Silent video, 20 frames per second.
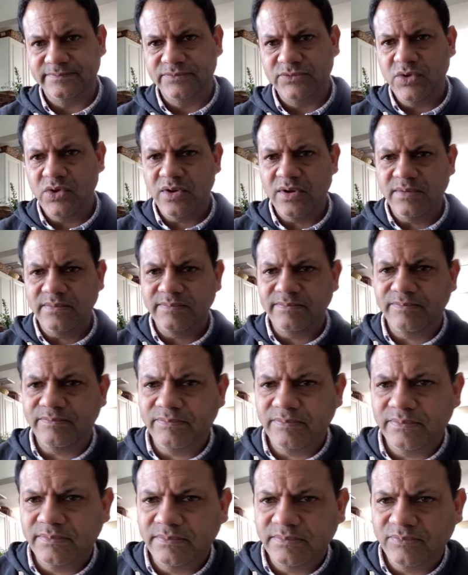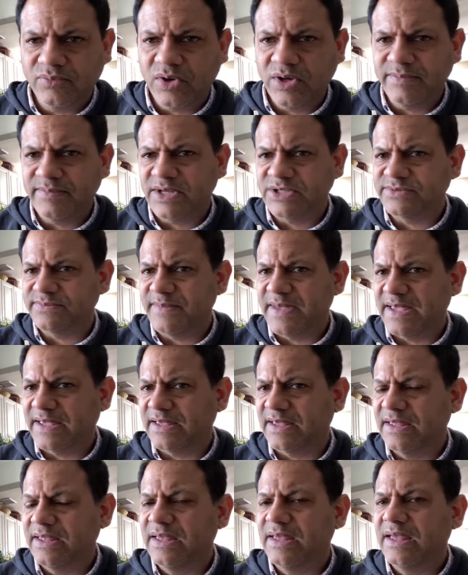You can pretty much
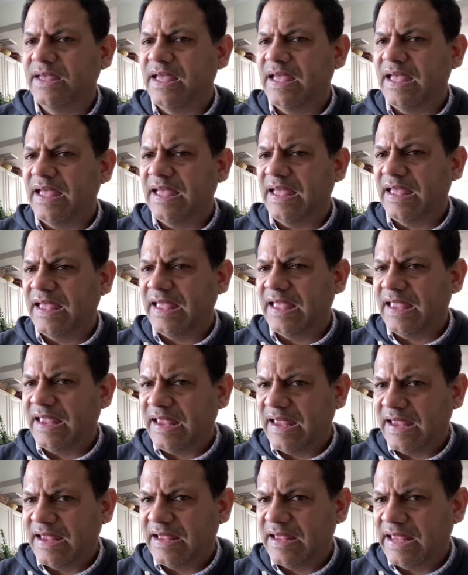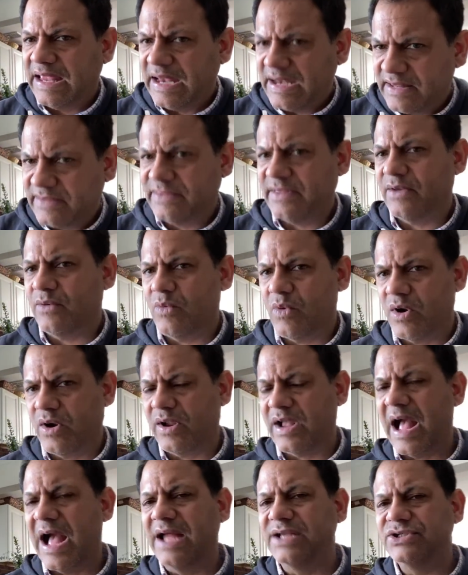make anything
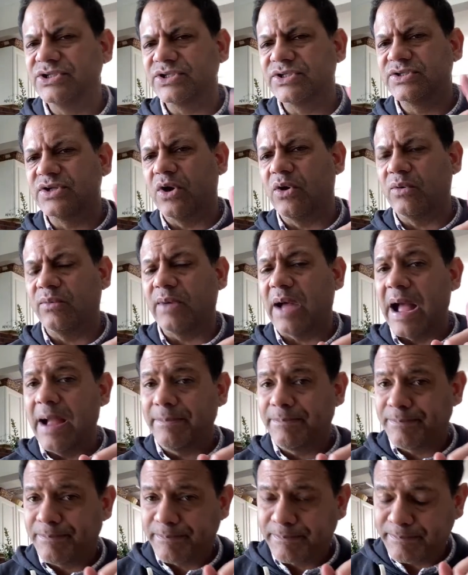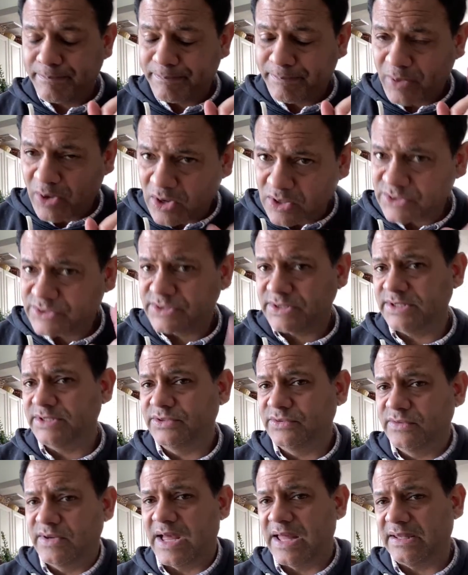work. I just don't, I
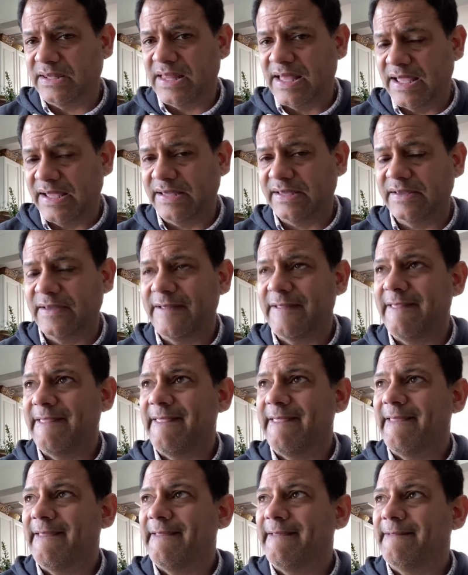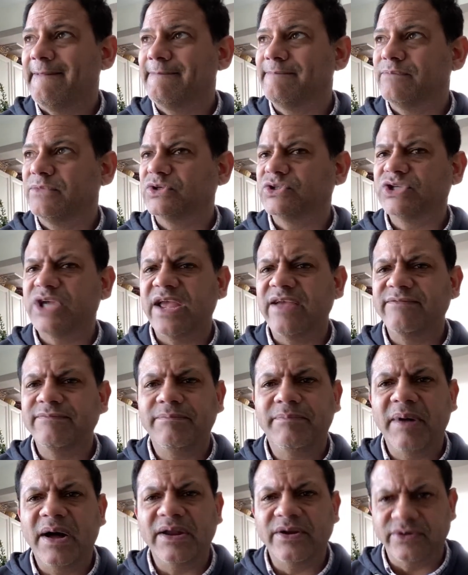personally do not like
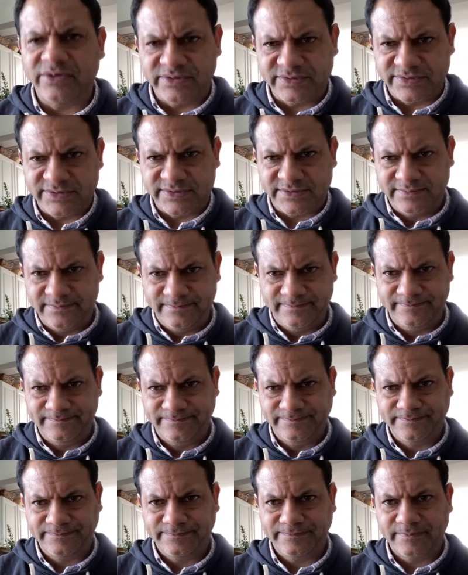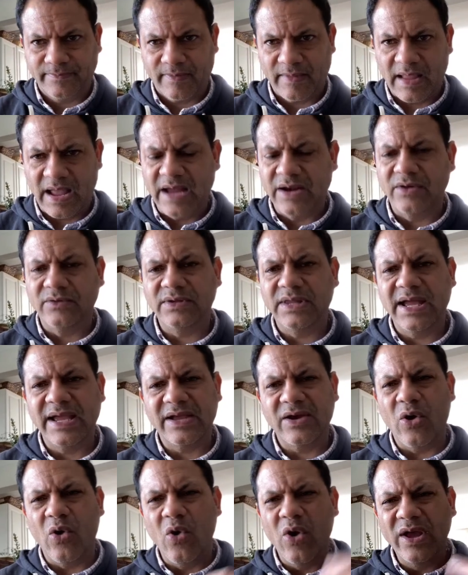shave butters. I don't
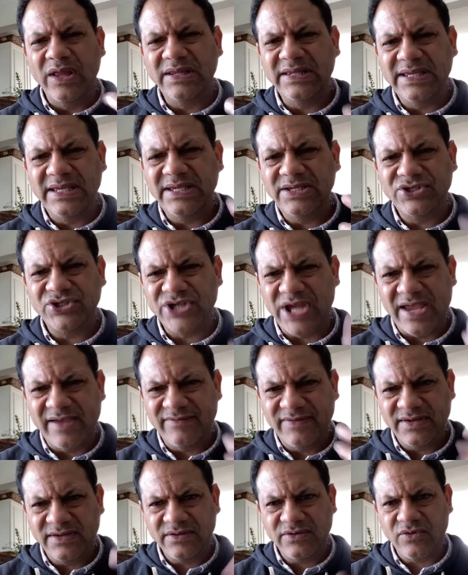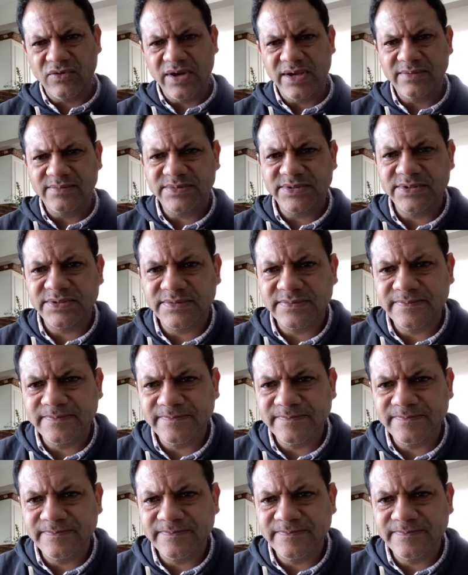like oily shaving creams.